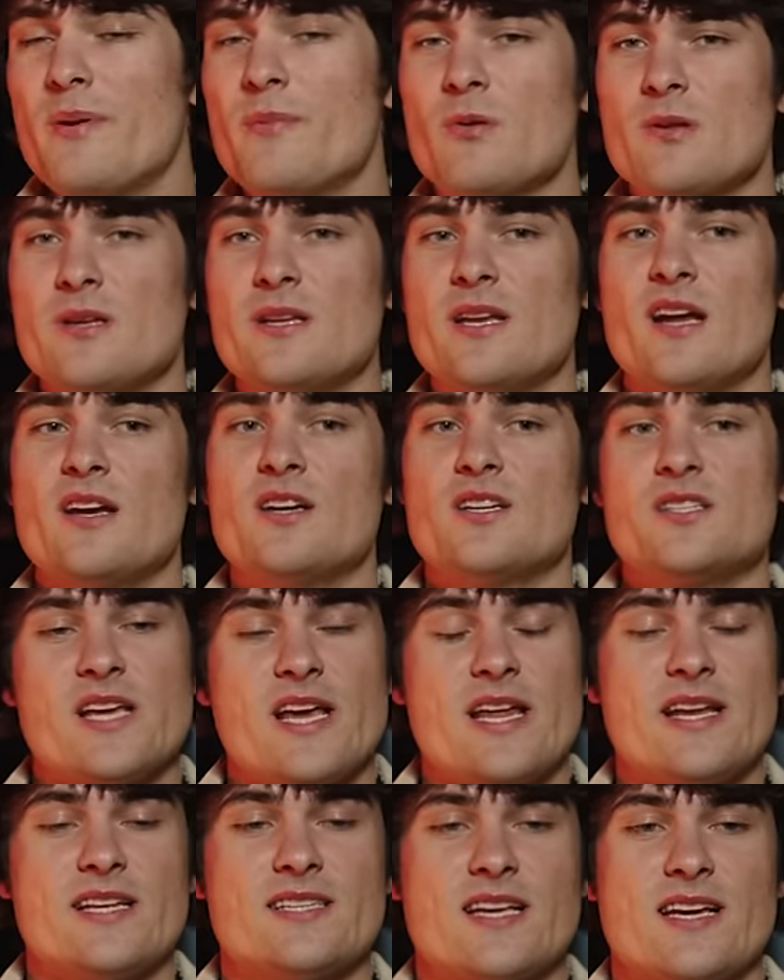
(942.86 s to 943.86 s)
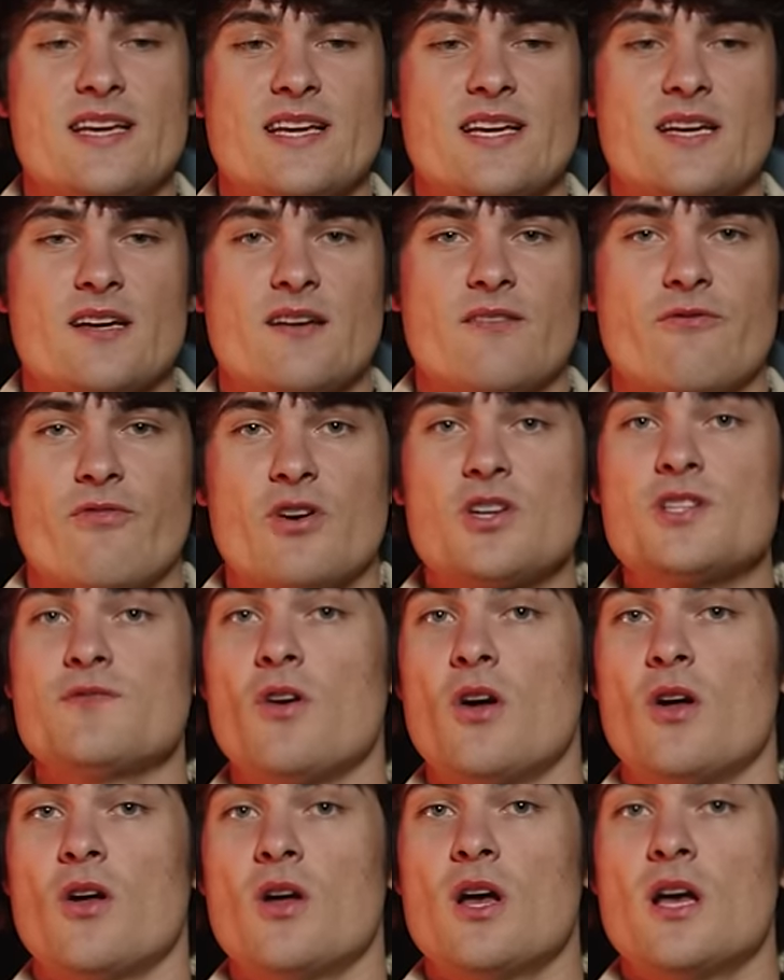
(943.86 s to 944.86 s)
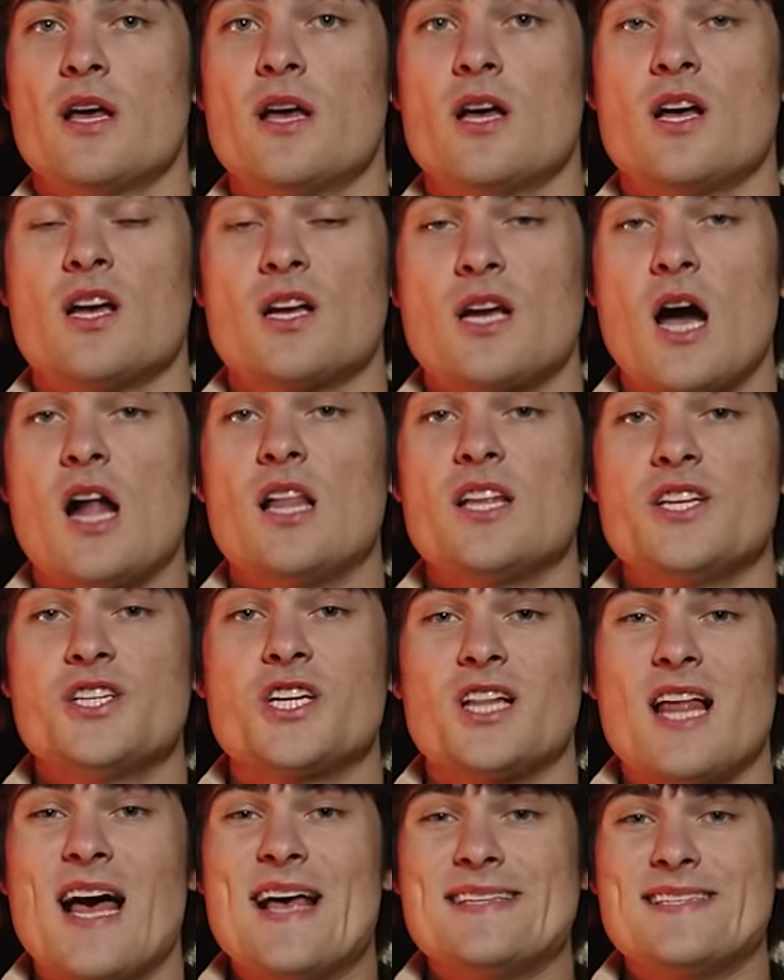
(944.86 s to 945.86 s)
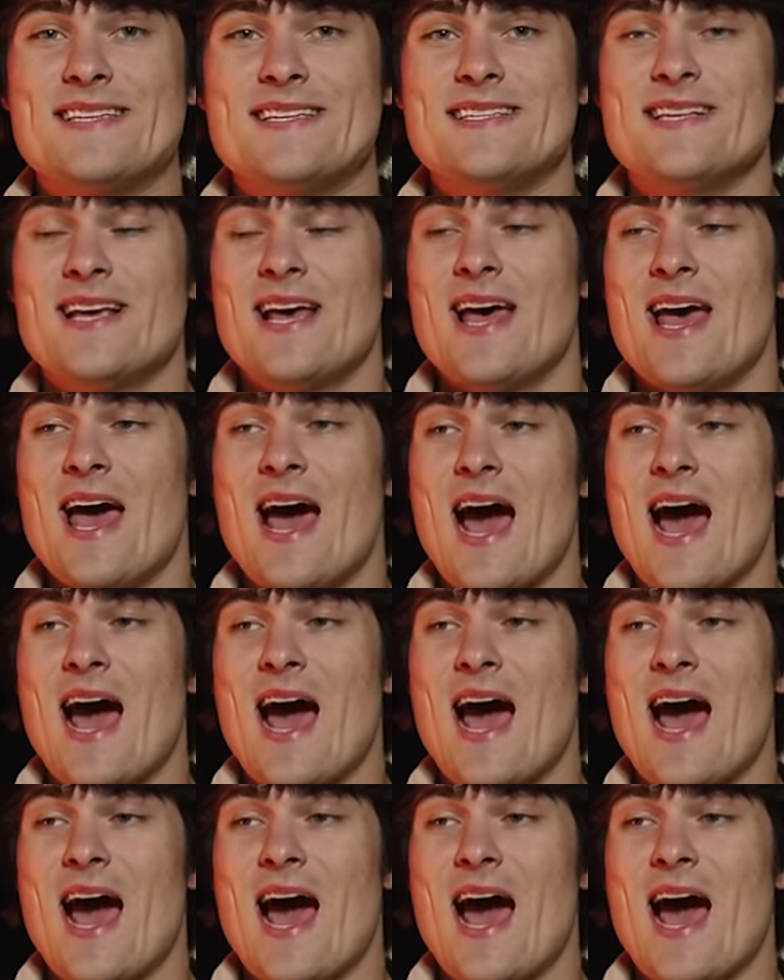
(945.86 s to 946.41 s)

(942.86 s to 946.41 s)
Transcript: people need to understand is like, first of all, college classes.